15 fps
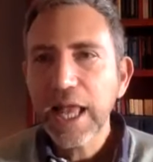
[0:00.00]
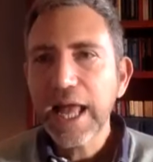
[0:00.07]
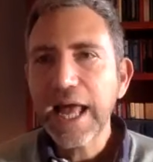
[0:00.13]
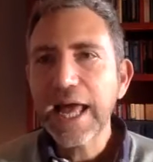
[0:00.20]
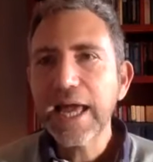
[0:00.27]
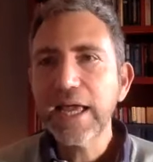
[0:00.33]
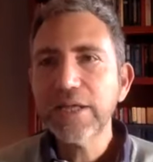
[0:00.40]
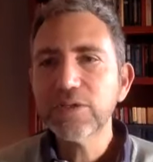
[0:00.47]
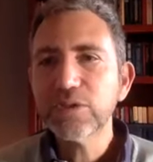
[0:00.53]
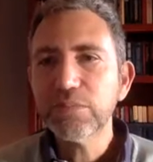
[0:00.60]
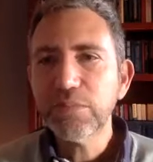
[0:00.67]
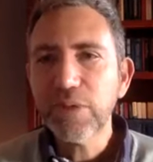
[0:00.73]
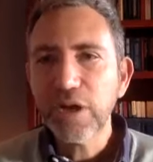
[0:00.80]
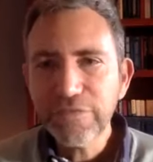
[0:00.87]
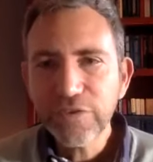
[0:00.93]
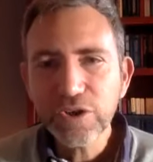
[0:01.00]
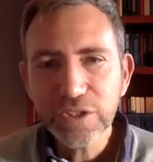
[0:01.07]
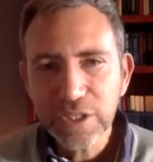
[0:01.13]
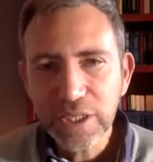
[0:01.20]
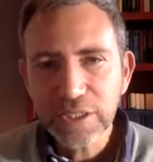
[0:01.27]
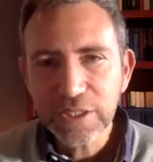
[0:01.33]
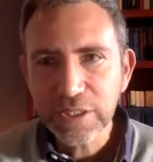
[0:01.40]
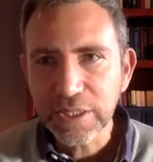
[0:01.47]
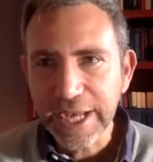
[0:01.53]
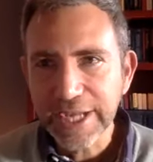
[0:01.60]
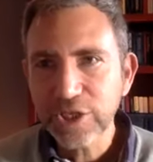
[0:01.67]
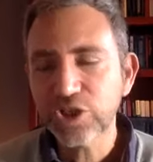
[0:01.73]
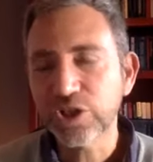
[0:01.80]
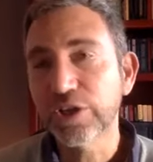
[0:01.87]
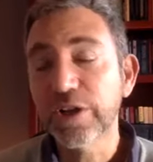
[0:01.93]
and my first
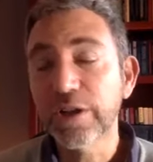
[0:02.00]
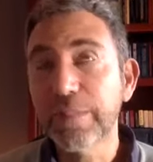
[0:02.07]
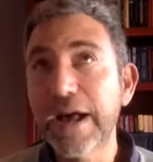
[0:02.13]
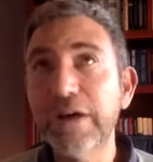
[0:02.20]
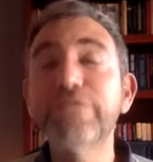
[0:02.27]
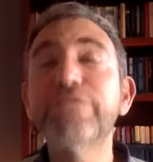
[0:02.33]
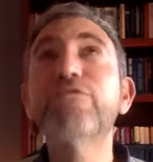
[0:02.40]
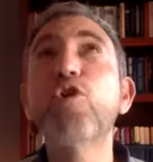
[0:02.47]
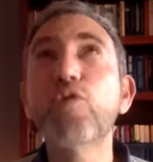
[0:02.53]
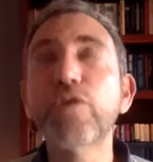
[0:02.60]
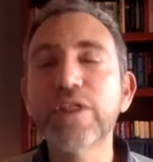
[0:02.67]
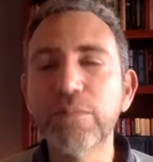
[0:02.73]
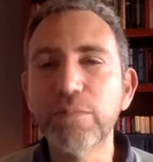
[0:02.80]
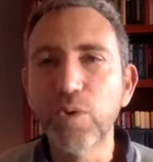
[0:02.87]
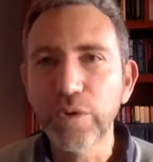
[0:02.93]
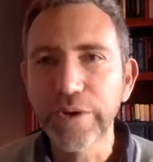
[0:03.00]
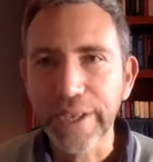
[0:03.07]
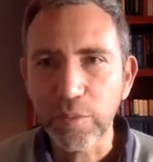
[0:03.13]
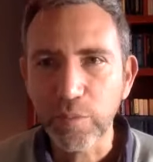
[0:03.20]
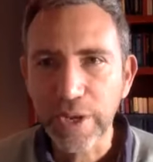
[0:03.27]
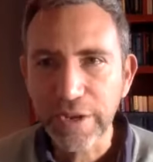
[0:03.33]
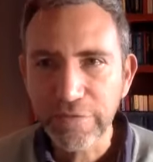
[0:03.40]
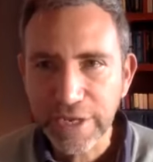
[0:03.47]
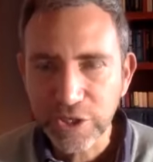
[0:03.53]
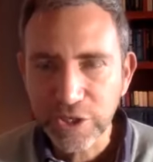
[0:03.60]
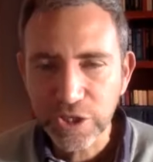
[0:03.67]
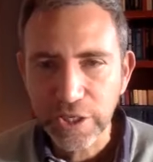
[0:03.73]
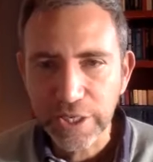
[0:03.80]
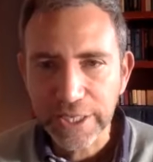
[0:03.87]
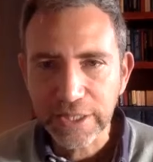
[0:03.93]
destination at about 4 a.m, when
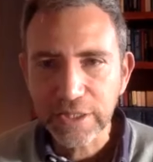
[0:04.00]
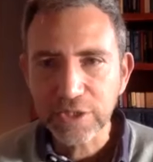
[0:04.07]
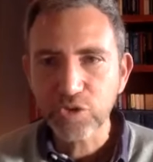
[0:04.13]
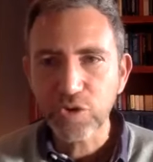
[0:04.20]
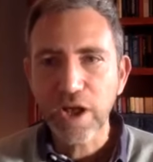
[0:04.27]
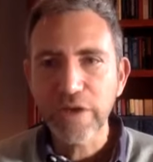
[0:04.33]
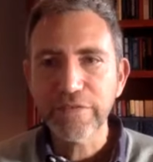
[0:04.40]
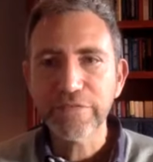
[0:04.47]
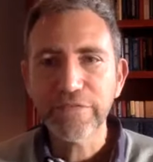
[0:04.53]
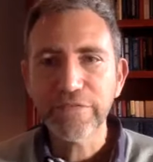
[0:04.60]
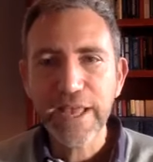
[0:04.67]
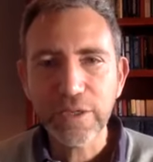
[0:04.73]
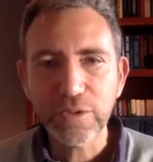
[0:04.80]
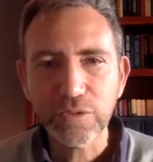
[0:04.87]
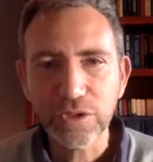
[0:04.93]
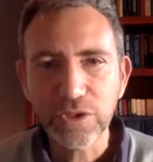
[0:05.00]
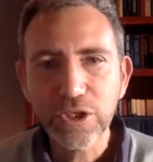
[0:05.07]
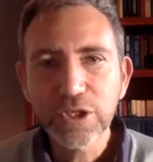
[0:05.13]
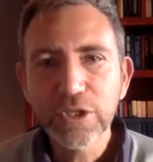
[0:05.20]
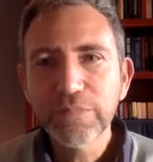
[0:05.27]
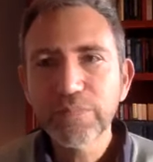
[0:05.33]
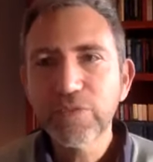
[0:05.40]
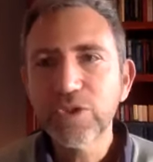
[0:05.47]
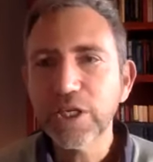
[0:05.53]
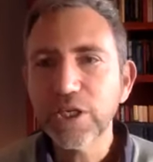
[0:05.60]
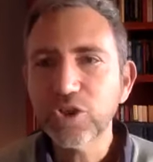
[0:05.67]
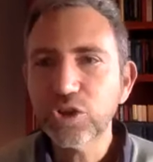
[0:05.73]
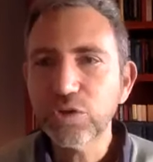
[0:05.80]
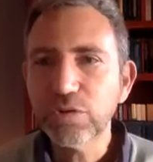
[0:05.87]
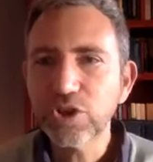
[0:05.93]
eventually the driver found the
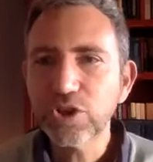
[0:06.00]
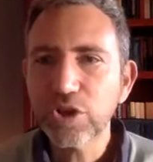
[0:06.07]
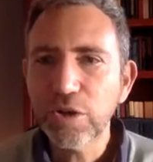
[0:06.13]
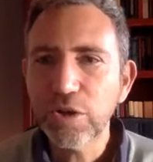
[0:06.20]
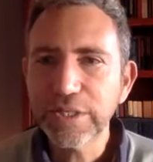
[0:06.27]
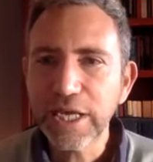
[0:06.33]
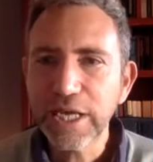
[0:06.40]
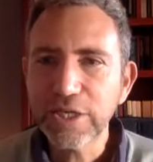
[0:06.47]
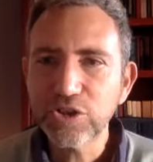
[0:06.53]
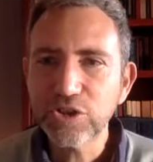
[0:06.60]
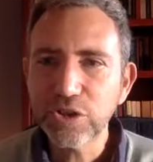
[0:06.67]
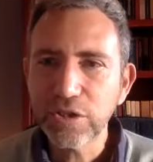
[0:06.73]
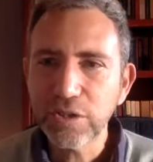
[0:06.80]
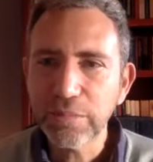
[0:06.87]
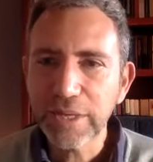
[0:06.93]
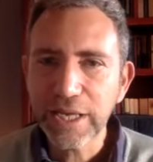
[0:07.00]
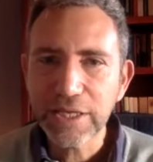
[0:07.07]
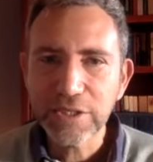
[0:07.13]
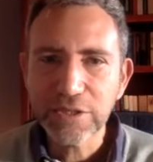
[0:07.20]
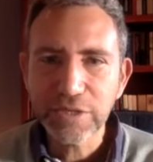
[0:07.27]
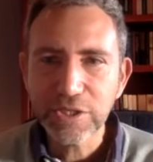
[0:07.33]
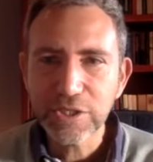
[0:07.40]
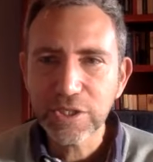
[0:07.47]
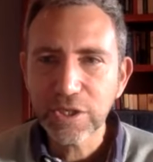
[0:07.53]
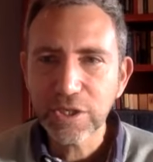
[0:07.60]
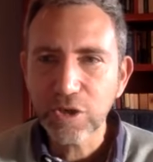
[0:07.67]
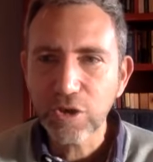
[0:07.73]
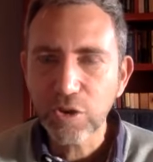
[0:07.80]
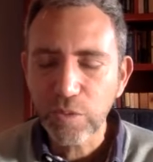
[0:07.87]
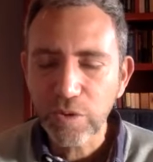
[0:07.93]
Jewish accommodation in the Magen David
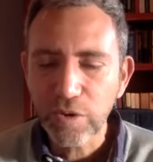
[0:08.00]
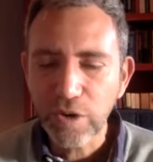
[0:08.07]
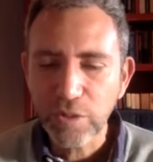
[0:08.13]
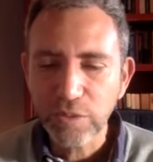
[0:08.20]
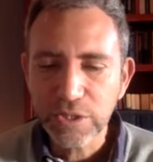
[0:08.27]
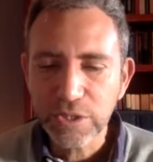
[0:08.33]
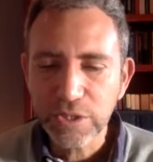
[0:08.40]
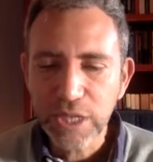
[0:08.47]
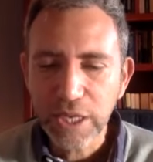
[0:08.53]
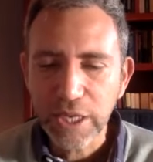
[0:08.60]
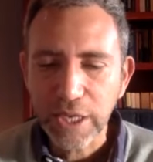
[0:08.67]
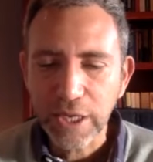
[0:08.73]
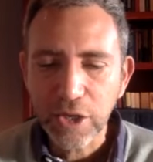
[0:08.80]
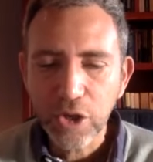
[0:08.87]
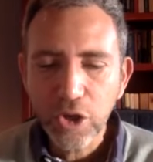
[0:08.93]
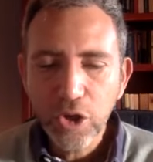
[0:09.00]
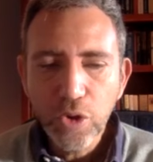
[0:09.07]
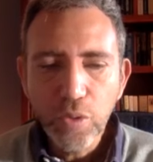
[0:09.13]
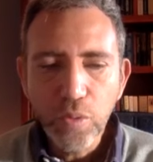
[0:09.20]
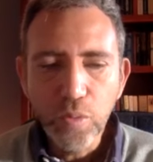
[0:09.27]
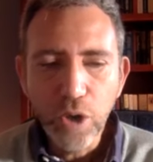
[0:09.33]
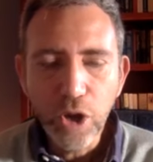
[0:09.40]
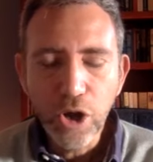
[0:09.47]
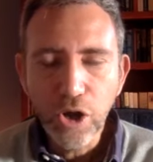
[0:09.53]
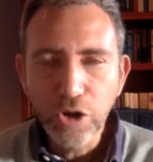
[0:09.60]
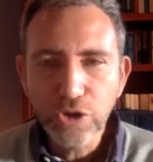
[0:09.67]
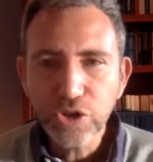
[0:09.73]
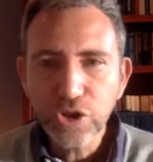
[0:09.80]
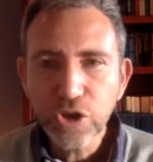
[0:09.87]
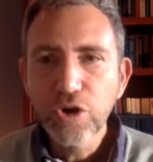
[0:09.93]
synagogue where I was staying,
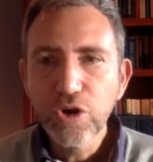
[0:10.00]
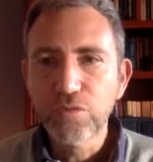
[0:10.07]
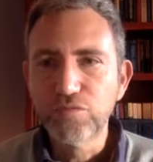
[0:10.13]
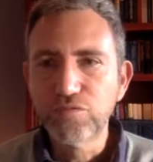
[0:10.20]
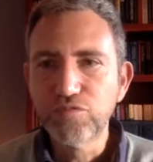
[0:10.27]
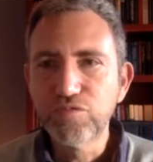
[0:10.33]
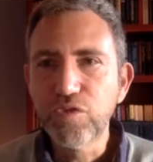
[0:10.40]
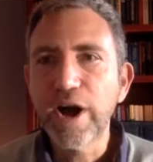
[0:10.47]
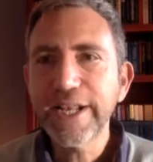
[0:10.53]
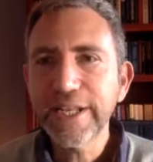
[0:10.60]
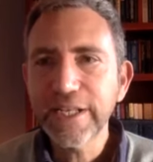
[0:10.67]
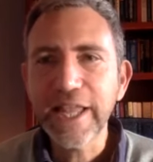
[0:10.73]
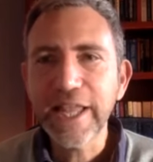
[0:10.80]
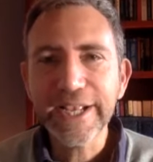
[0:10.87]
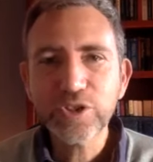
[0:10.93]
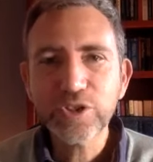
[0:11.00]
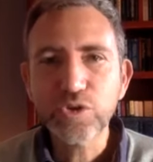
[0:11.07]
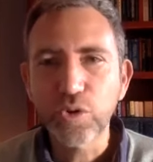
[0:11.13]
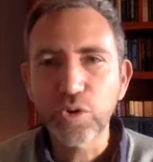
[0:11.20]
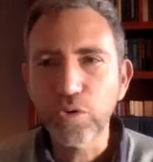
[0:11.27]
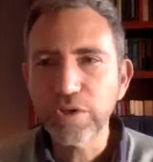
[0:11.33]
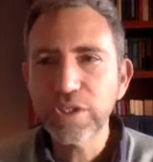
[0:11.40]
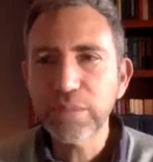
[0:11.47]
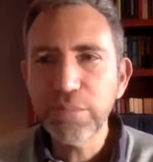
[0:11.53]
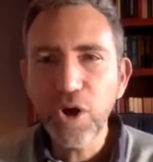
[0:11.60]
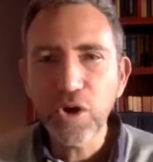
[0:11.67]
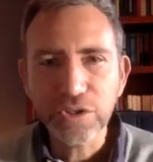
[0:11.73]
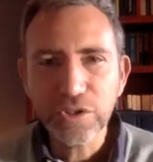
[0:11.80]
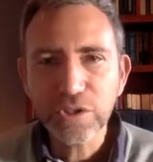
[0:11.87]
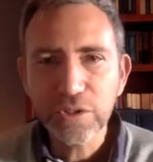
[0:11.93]
was right next door is a
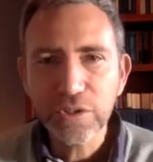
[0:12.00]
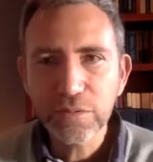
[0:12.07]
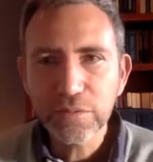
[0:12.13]
mosque.